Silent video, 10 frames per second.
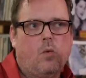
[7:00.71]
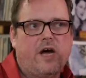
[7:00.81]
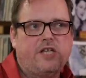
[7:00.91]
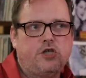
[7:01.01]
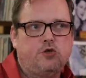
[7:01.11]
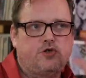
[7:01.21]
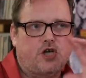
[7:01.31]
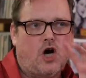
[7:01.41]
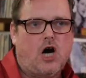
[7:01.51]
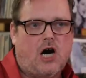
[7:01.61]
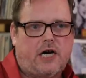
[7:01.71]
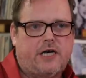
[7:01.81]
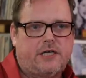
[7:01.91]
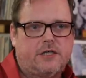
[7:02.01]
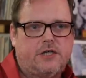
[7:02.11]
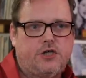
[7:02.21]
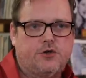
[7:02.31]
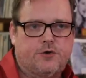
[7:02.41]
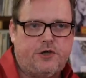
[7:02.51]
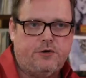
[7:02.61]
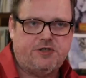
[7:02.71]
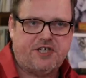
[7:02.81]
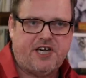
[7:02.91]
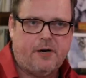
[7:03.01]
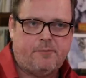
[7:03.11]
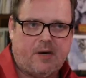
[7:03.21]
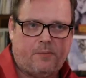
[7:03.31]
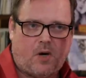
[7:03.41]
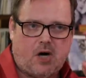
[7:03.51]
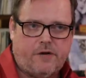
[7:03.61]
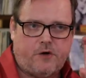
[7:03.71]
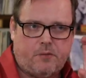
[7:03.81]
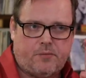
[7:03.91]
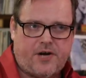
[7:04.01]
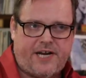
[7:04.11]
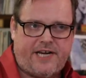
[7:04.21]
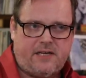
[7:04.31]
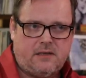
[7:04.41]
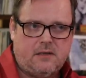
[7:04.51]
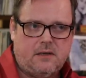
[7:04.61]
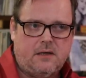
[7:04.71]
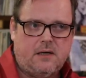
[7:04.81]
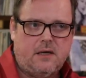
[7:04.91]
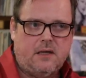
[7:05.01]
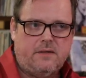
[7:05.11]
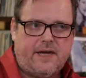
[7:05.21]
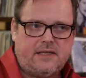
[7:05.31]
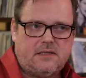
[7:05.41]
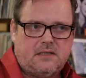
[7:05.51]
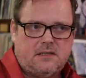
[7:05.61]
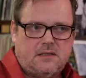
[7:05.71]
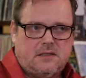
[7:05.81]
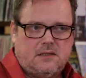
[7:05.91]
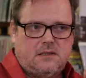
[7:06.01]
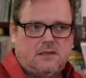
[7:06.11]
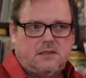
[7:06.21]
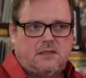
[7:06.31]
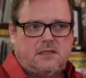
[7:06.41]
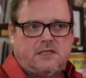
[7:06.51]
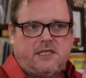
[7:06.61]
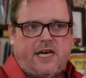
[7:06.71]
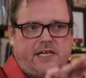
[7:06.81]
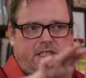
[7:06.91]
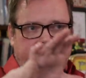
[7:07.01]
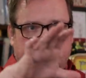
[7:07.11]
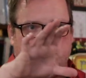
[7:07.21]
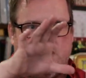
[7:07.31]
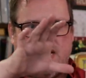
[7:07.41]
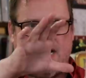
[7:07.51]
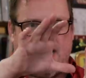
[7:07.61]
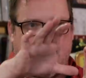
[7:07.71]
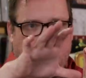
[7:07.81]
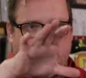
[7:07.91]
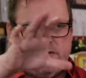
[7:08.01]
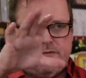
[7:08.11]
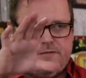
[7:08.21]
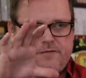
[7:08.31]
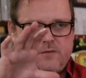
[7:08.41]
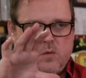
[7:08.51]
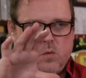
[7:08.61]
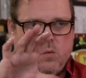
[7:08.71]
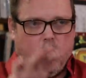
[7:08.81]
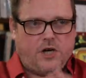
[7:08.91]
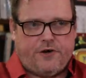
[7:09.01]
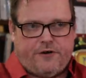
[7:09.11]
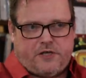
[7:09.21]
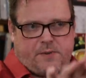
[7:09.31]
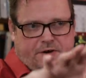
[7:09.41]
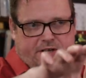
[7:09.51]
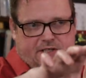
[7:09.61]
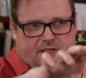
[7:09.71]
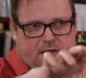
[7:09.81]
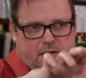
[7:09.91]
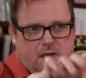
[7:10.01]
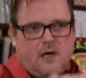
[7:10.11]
When you talk, you're using up a part of your brain that takes you out of what you're experiencing.